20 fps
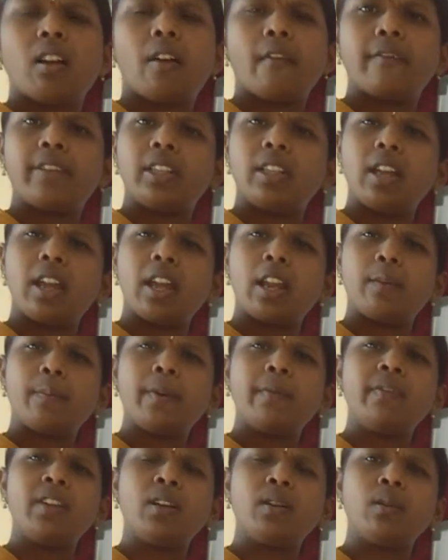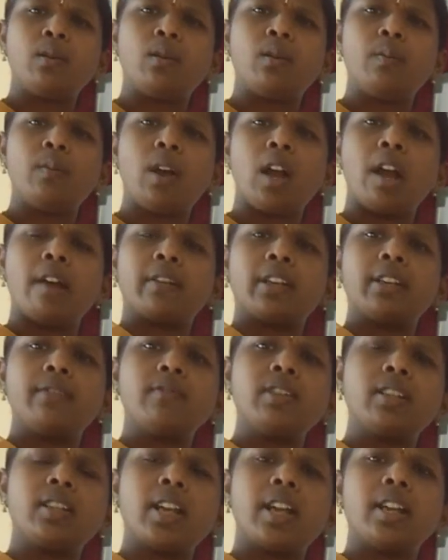With the help of the globe, how can
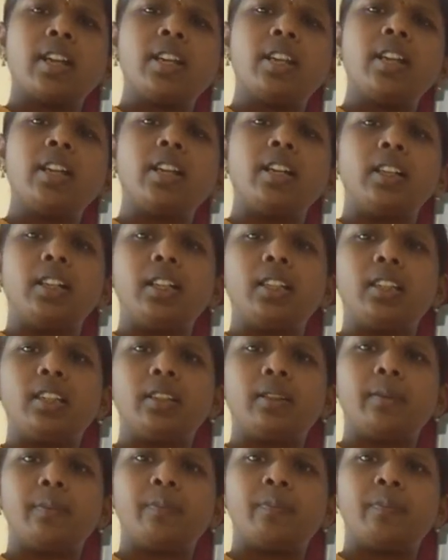we study the earth?